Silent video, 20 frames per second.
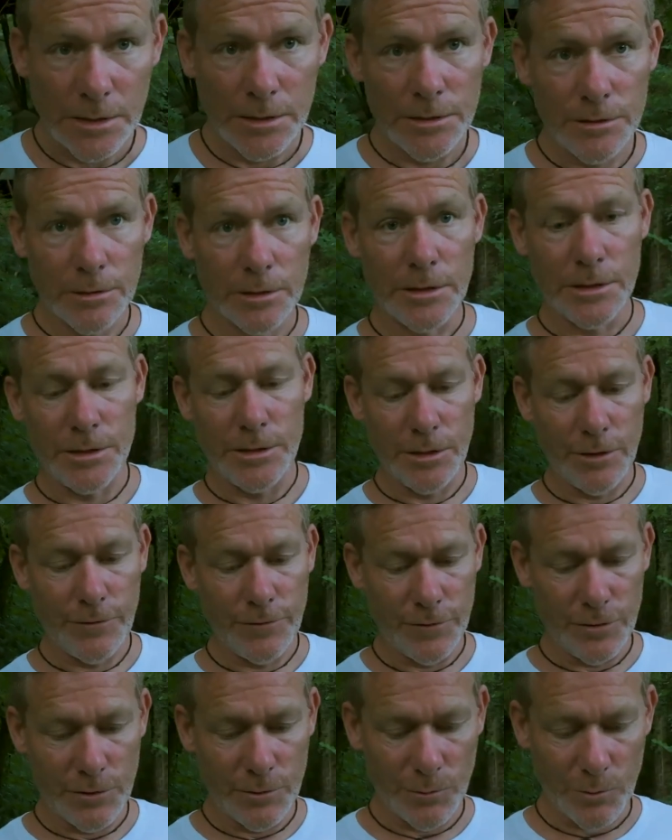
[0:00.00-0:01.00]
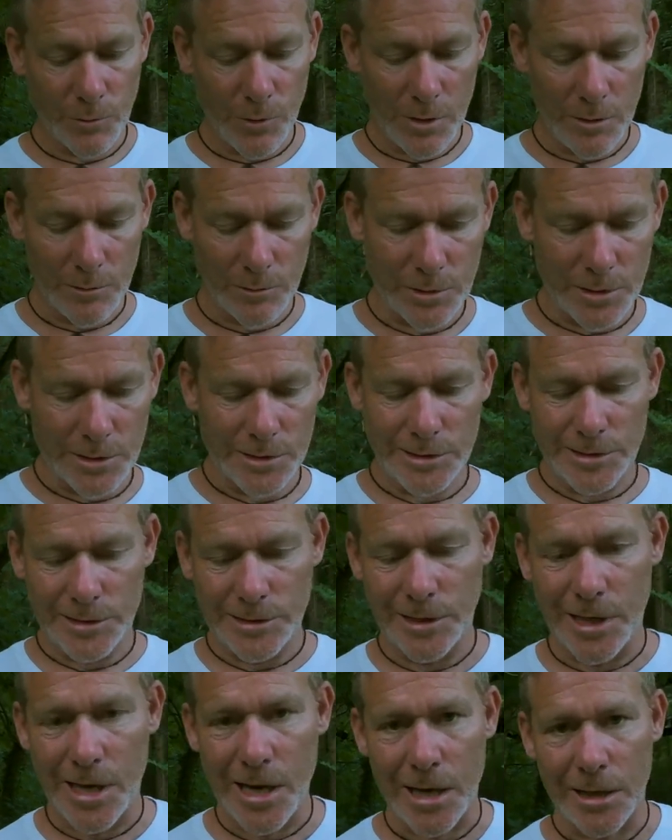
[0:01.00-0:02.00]
trying to surf in the whitewater
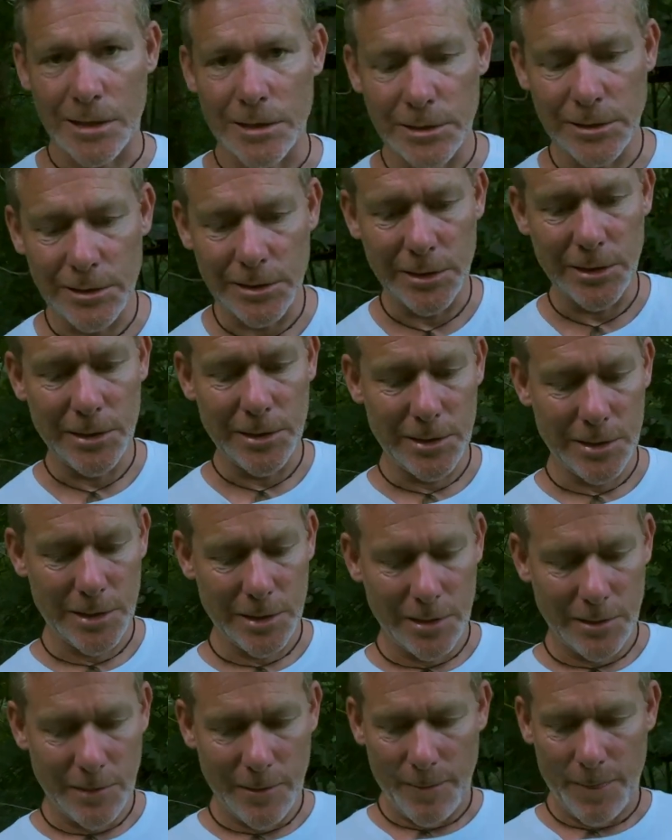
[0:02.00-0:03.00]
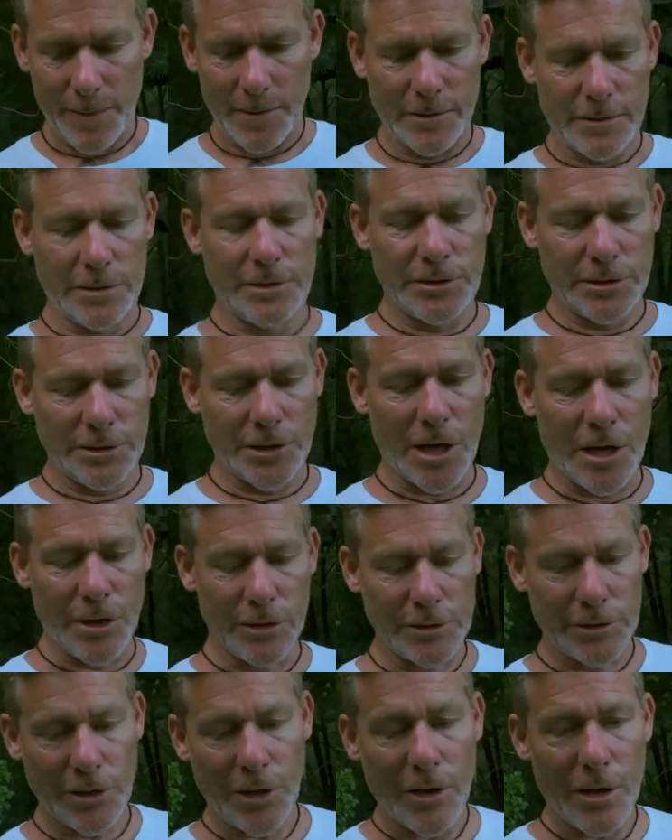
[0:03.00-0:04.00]
sucks. It's
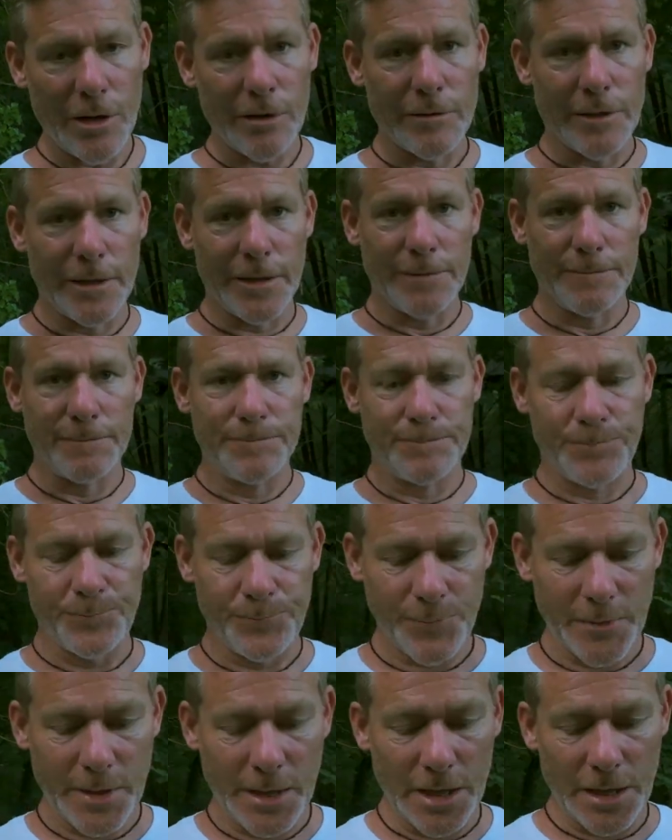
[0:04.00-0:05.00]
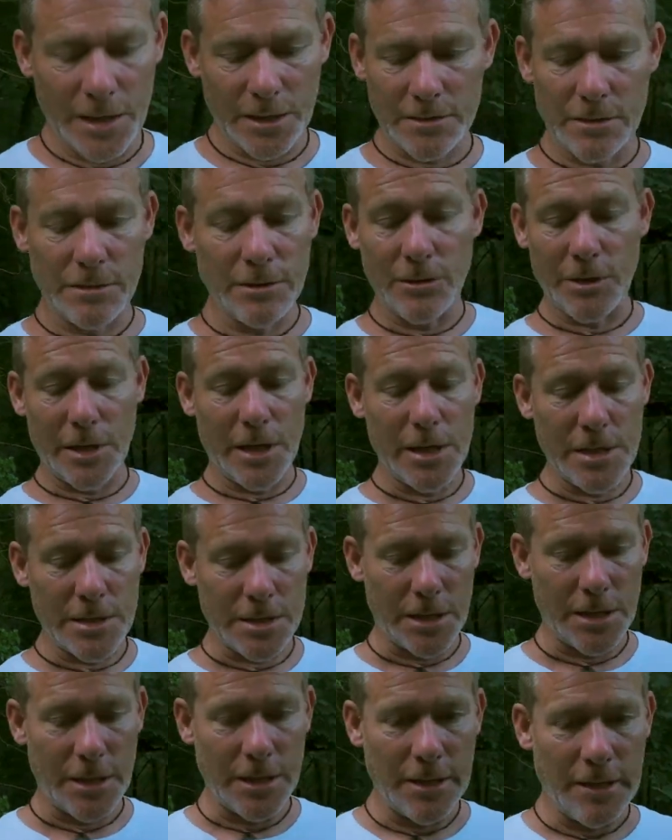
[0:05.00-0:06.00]
so tiring and it's not
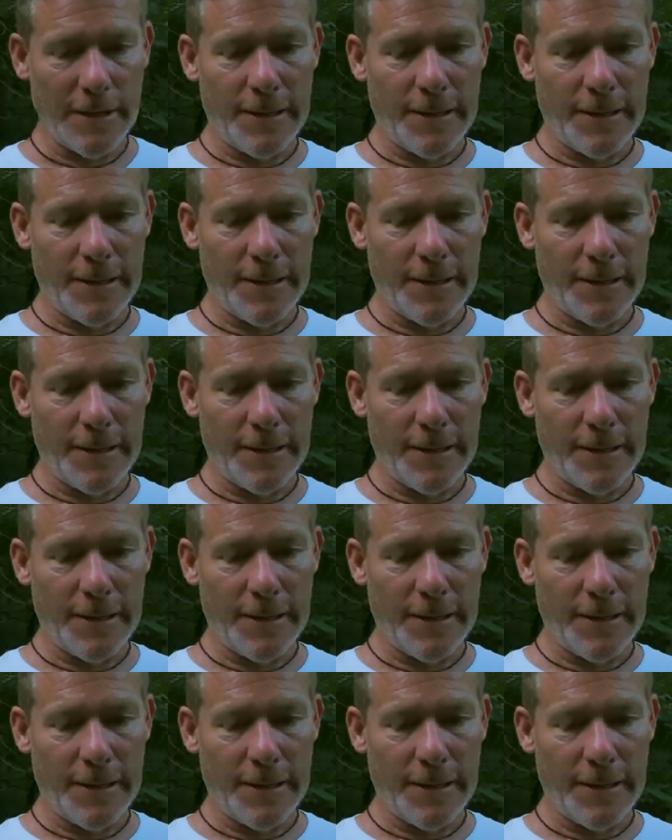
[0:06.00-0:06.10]
easy.